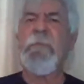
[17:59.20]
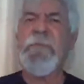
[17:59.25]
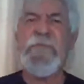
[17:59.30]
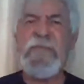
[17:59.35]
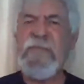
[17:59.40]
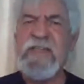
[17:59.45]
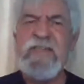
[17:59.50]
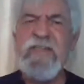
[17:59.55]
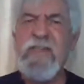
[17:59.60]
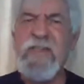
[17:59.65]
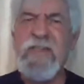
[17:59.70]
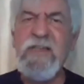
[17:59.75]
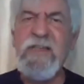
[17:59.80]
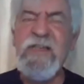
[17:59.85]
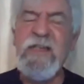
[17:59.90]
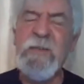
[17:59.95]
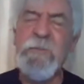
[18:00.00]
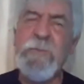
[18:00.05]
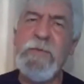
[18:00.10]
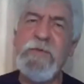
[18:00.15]
it's not going
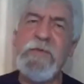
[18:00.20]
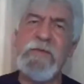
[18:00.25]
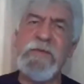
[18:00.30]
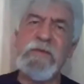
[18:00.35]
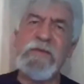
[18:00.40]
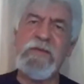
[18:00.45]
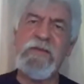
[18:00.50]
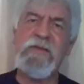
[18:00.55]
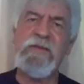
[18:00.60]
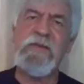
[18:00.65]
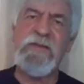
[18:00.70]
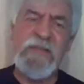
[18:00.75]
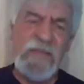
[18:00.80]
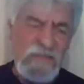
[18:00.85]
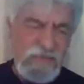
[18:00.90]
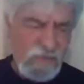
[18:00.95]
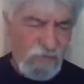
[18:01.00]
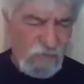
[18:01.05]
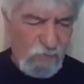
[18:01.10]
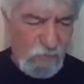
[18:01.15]
to happen.
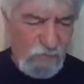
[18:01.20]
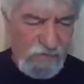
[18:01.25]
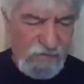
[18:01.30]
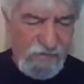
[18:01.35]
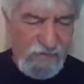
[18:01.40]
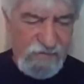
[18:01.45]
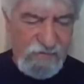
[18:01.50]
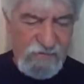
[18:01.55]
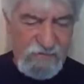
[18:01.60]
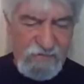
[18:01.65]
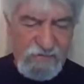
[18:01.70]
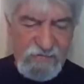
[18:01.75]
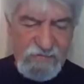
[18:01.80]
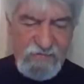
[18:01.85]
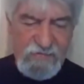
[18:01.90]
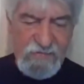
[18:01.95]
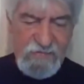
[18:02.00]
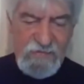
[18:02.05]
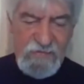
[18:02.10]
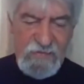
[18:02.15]
That's not what it is.
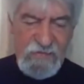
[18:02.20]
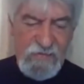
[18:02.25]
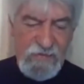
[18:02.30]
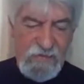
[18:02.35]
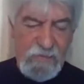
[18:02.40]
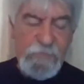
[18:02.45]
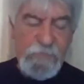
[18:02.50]
Let me